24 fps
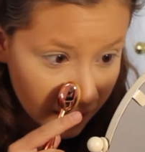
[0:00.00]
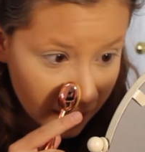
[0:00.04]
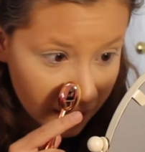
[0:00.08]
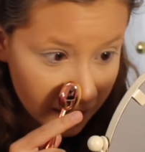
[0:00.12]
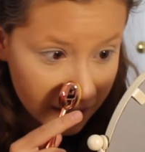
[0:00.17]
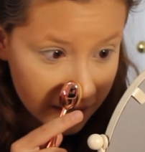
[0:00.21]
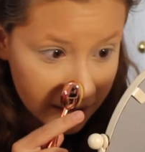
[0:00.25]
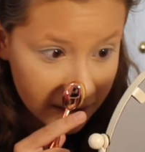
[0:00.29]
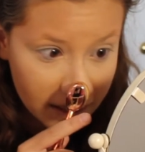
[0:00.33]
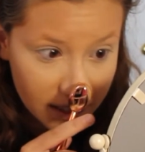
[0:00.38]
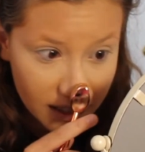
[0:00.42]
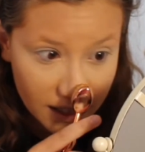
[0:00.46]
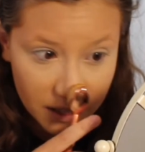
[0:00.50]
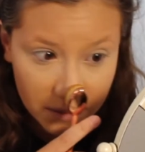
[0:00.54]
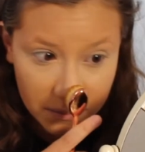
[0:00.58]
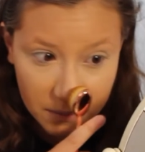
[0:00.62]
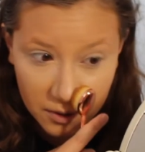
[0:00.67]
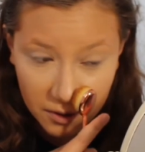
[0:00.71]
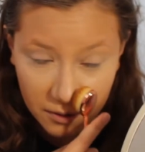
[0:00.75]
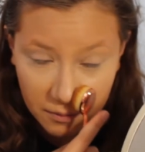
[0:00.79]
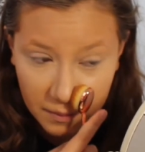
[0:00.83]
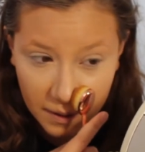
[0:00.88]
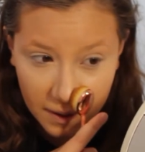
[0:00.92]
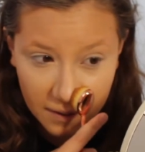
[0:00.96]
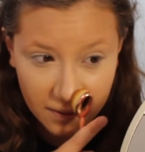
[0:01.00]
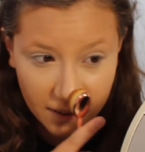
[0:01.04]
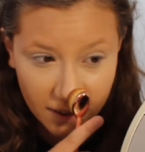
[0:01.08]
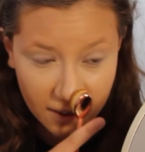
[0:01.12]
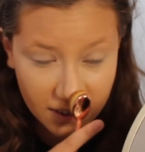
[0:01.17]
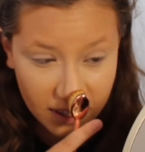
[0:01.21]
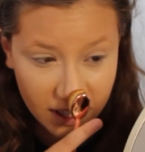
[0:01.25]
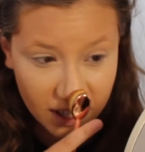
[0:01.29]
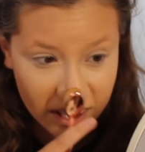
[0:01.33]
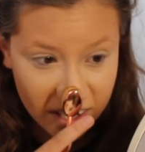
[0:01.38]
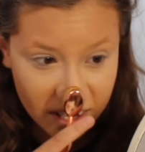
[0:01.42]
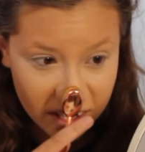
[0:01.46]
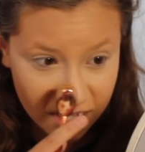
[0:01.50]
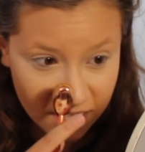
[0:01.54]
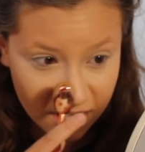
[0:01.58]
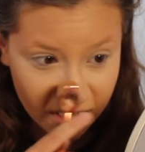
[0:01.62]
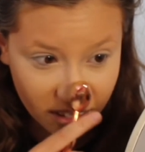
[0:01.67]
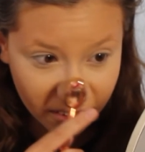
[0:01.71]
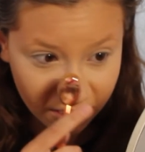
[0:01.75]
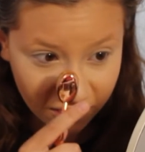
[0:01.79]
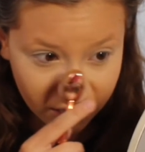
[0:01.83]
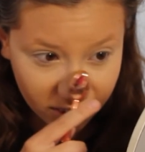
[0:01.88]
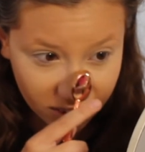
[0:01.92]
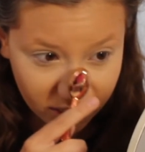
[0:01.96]
It did move my foundation
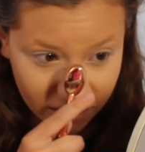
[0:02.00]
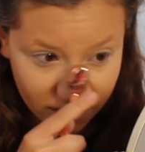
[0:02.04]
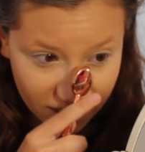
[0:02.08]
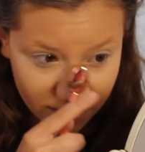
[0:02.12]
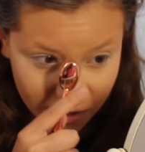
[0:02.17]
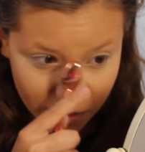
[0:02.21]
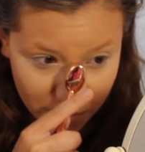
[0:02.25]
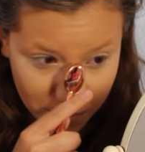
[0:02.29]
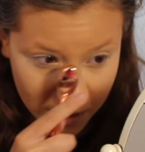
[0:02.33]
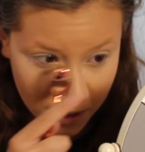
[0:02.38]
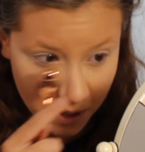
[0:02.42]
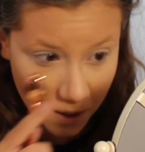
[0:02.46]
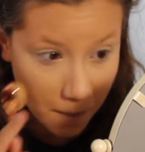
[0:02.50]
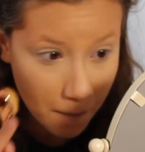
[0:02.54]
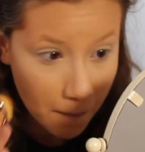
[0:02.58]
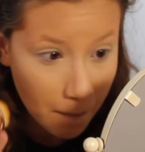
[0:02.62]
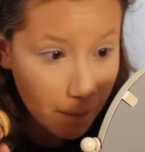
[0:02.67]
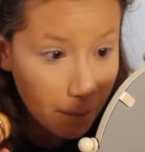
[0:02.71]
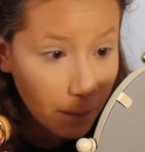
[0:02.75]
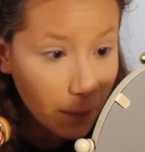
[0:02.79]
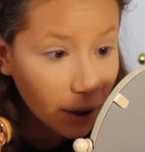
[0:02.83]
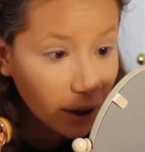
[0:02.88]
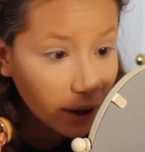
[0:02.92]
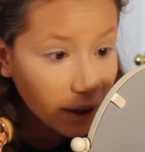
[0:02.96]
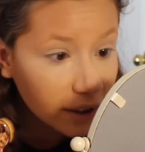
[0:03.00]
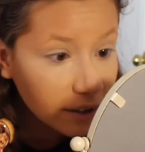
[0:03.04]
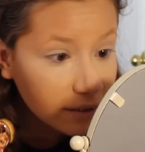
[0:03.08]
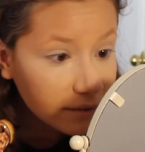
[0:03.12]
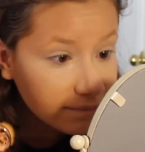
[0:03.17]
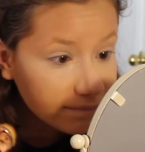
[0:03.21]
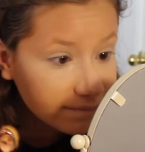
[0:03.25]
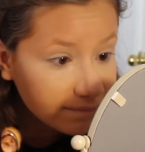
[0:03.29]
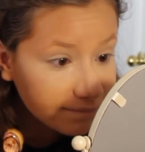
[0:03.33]
a little bit, but